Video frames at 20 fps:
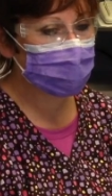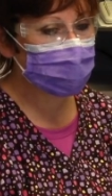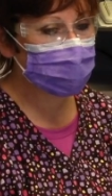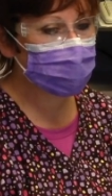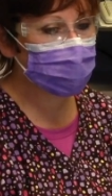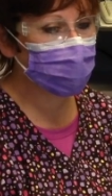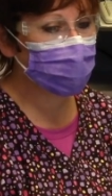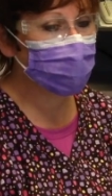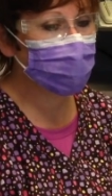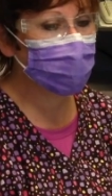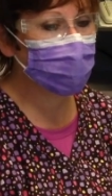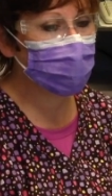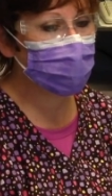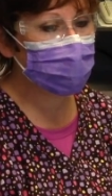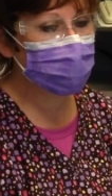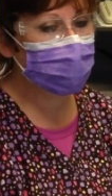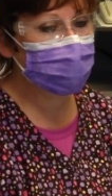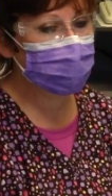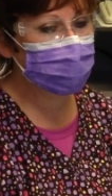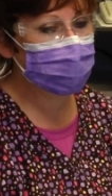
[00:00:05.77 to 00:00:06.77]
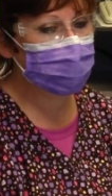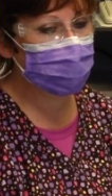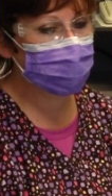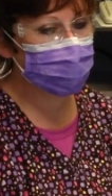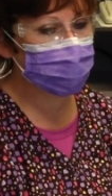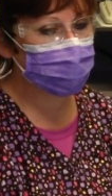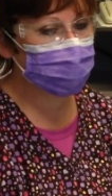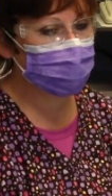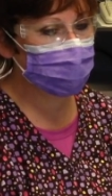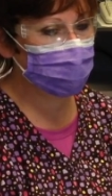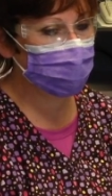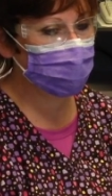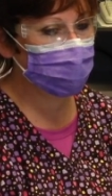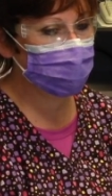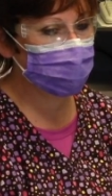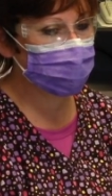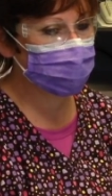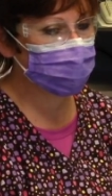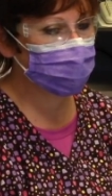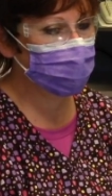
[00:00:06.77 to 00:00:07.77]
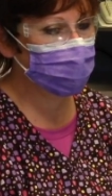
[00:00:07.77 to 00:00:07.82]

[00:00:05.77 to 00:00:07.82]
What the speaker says: So four-handed dentistry occurs